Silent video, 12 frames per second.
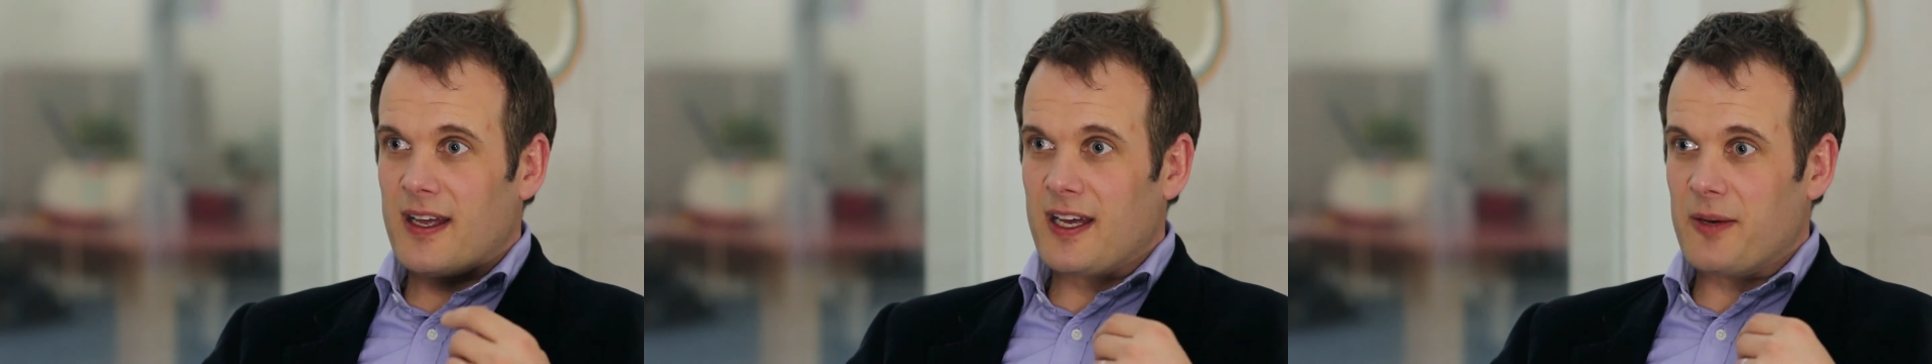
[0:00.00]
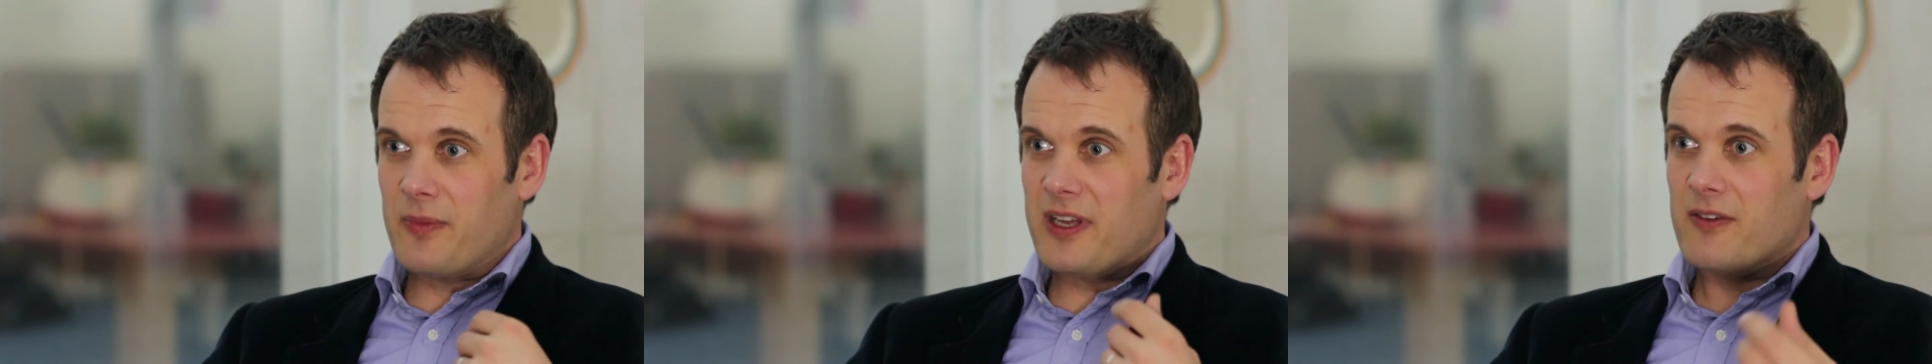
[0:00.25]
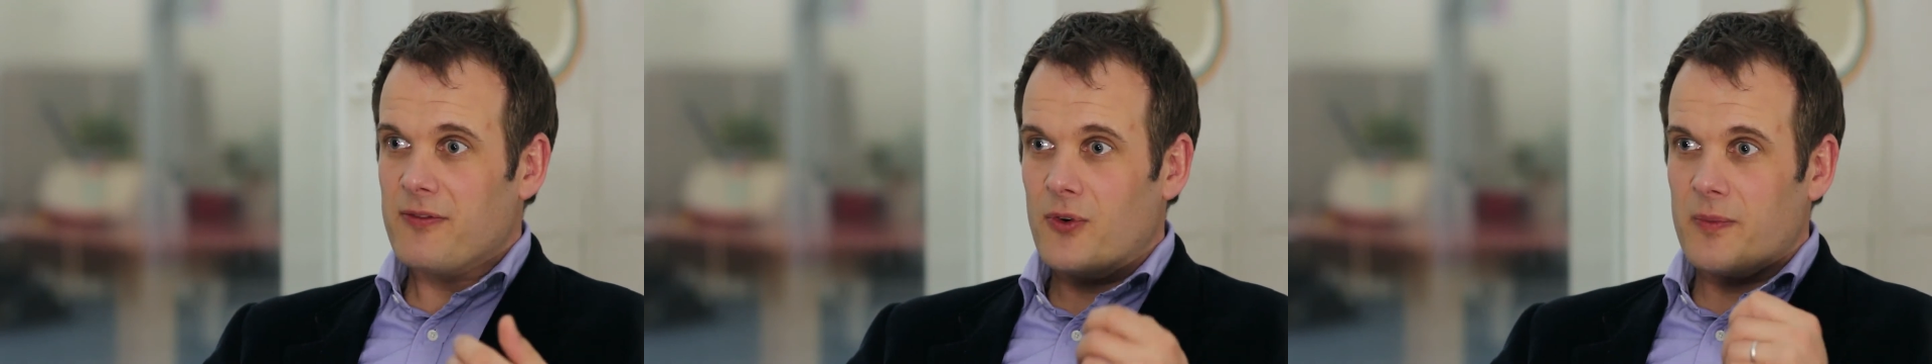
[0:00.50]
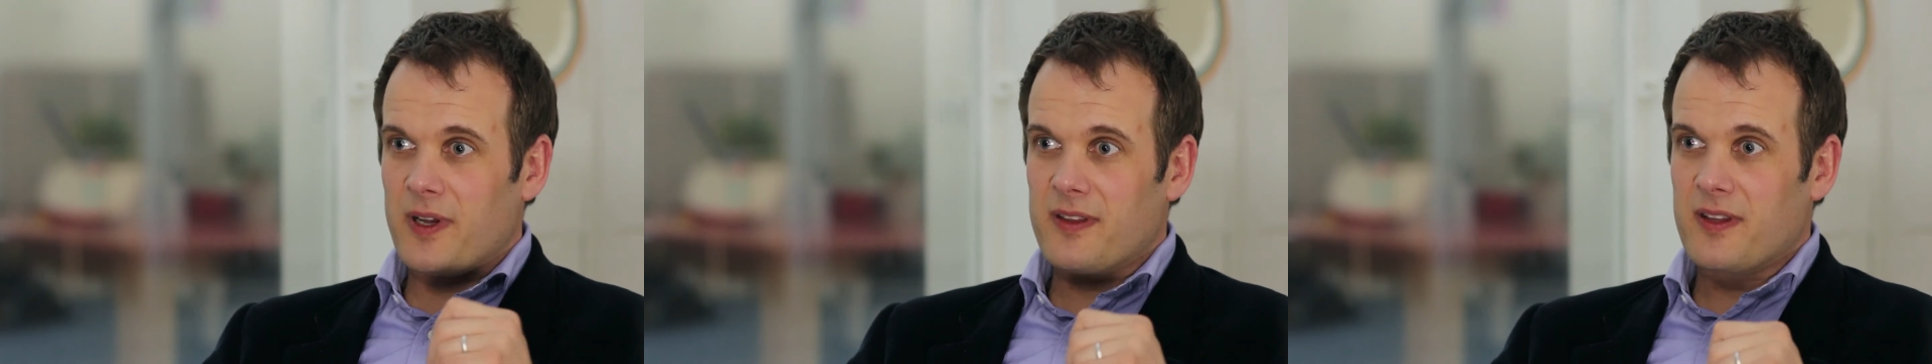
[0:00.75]
um, in a
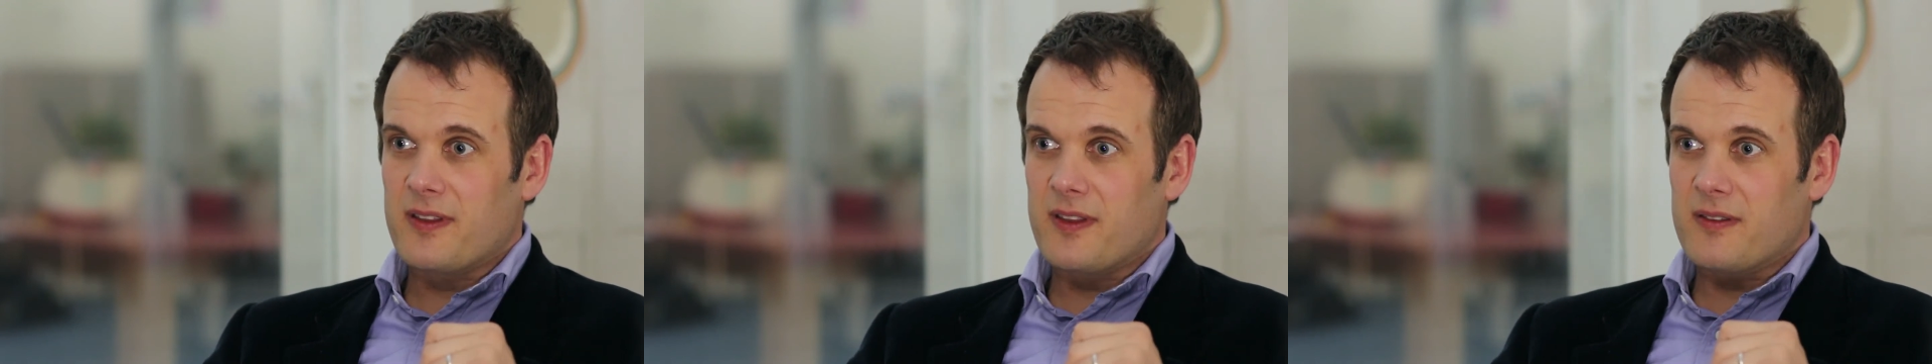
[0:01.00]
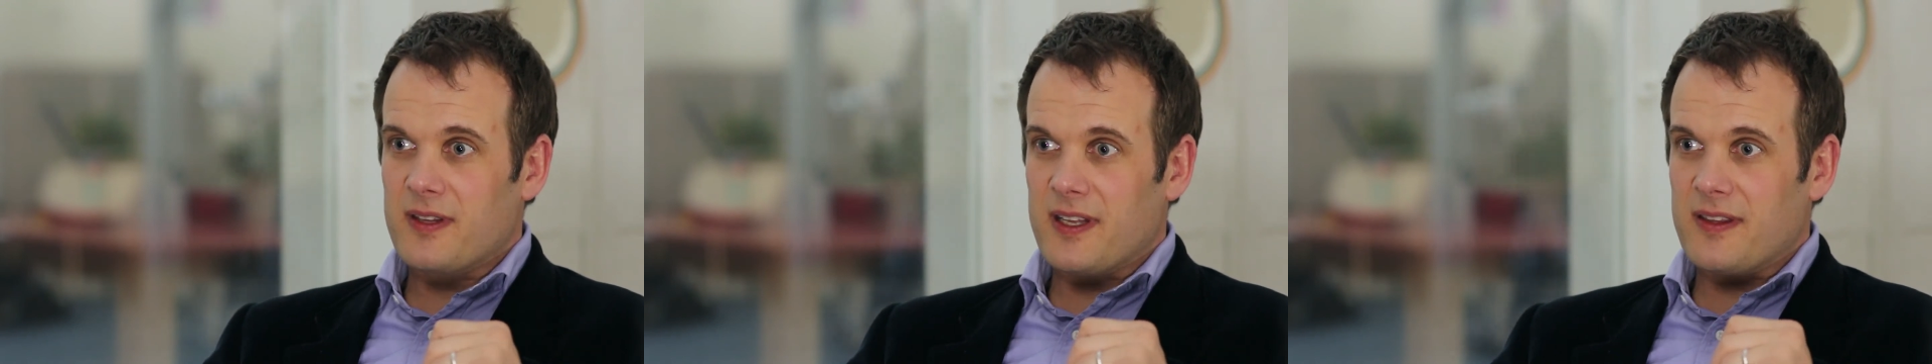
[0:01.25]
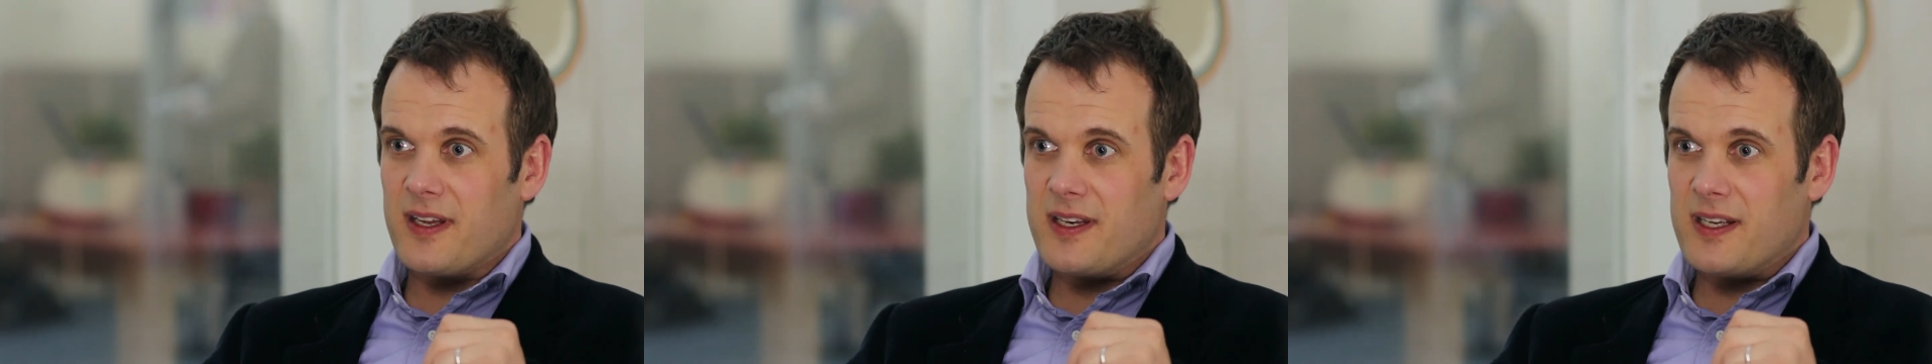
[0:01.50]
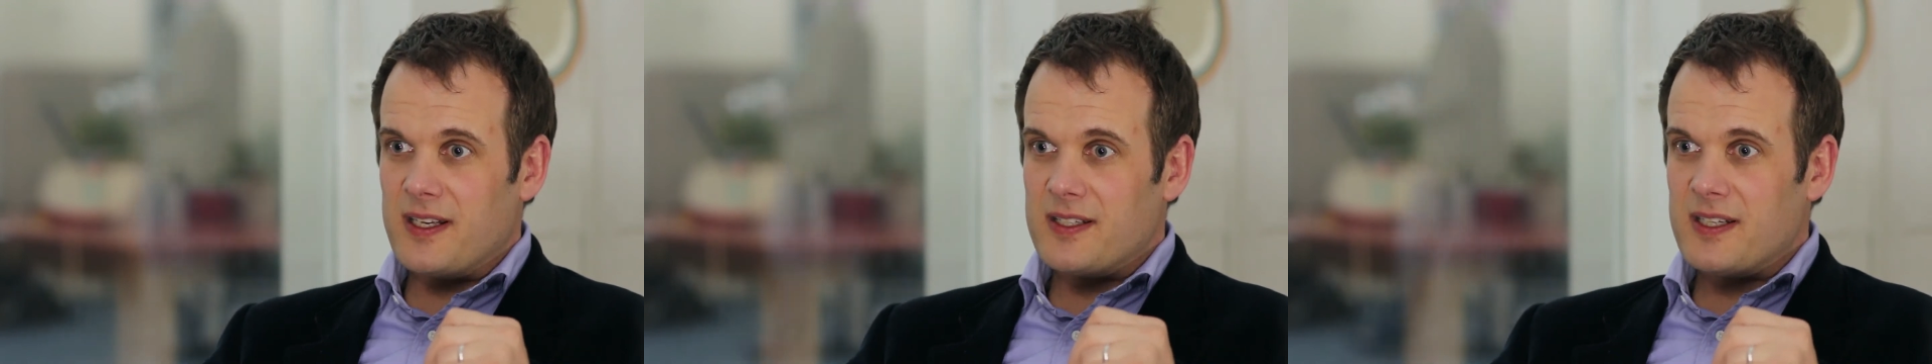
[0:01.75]
format that, that they
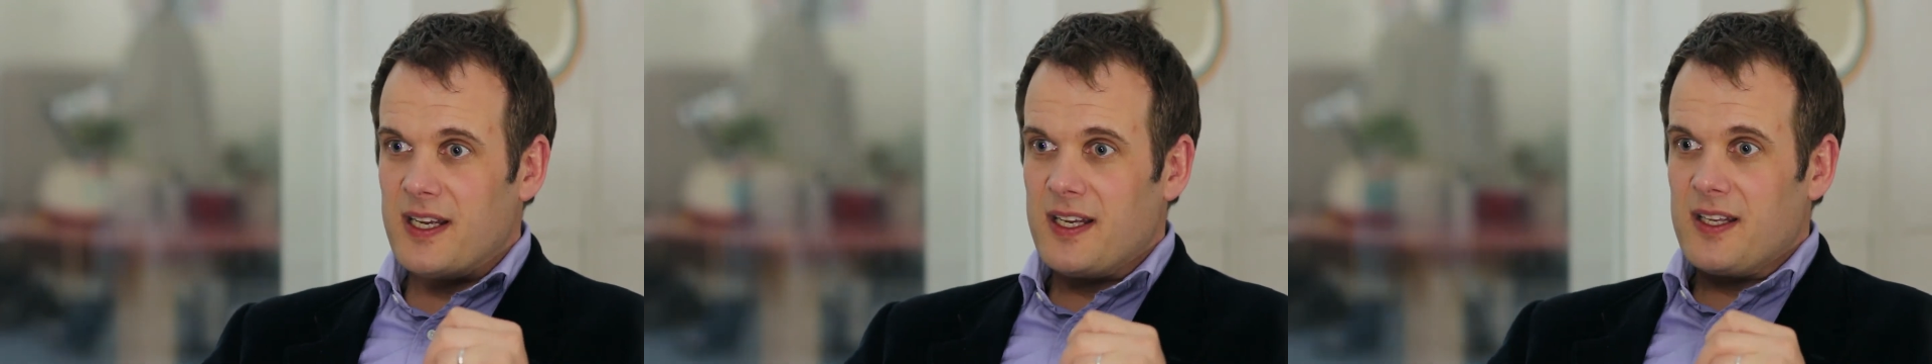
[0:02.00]
need.